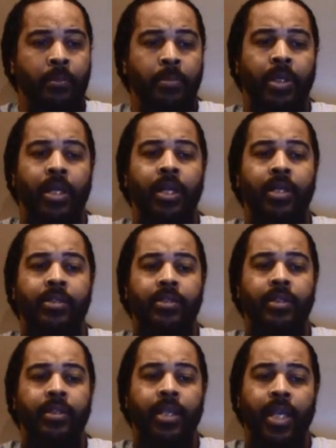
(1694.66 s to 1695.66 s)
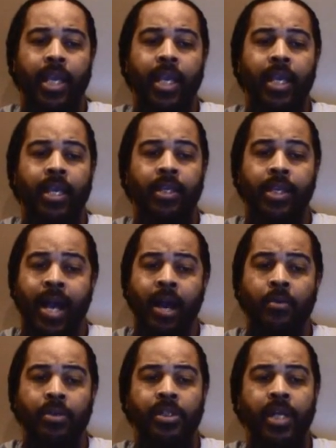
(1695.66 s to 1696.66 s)
Because he,
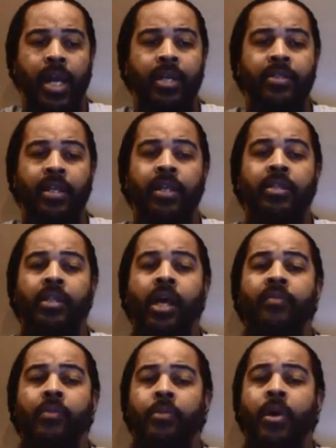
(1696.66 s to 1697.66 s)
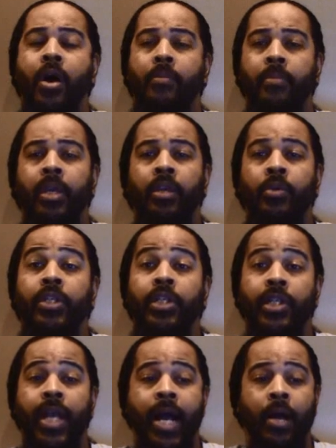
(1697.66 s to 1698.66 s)
Yahawashi, has set his love upon me, which
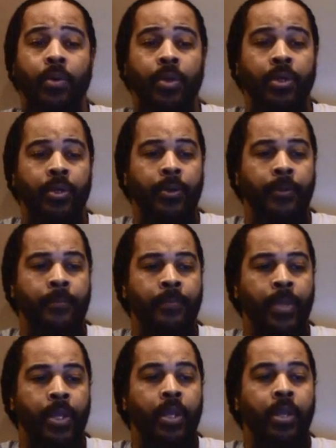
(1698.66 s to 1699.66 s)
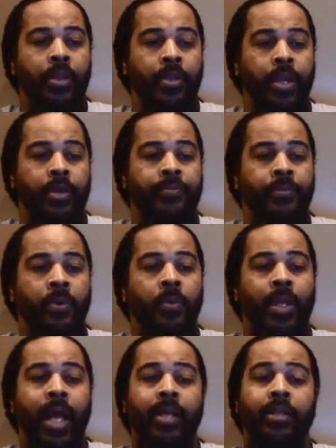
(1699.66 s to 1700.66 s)
is Yahweh, therefore
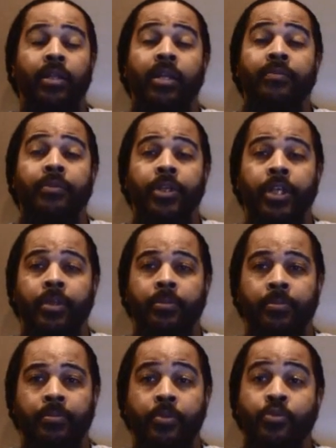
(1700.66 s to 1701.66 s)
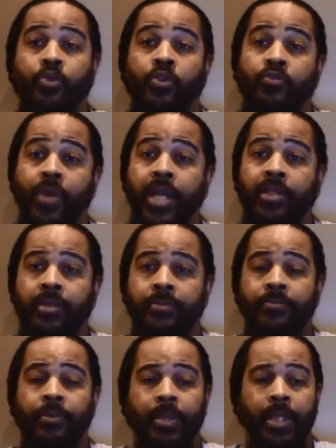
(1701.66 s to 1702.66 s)
will I deliver him. He was going to raise him
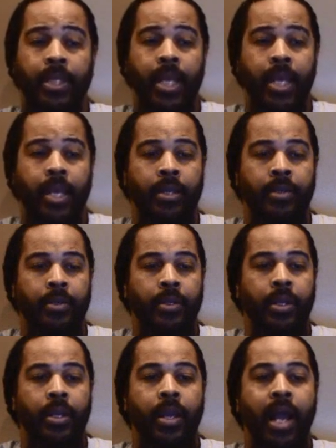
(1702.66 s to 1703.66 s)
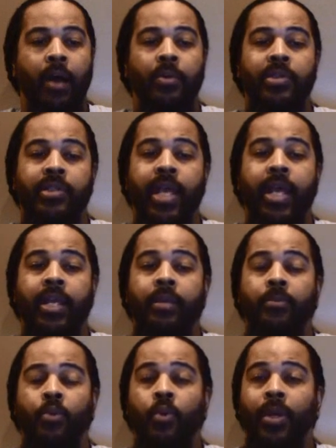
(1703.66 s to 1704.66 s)
from the dead. I will set
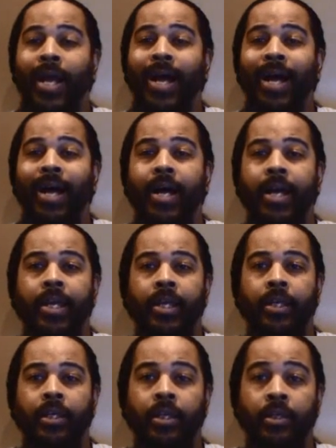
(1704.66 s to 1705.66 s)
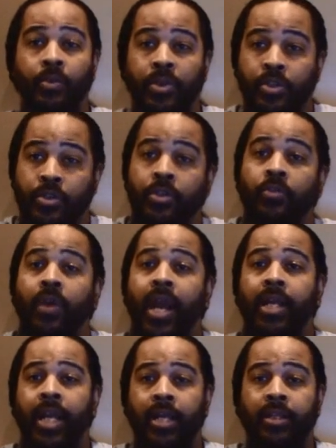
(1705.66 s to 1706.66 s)
him on high, which is the
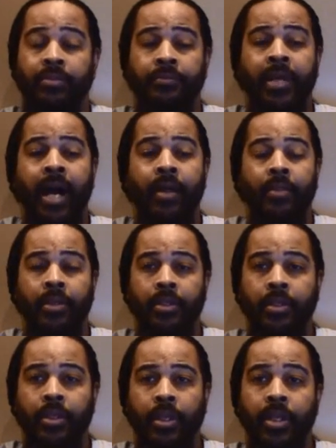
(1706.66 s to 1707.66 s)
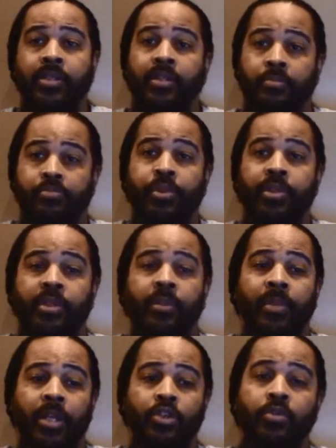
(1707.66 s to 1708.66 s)
right hand of the Father. This is the
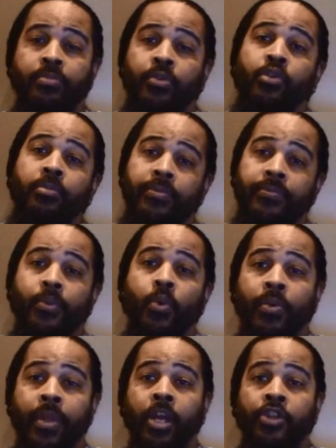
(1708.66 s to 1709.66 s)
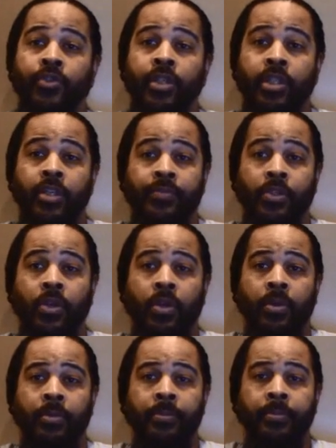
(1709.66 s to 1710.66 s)
precept that you pull before the 110th Psalm.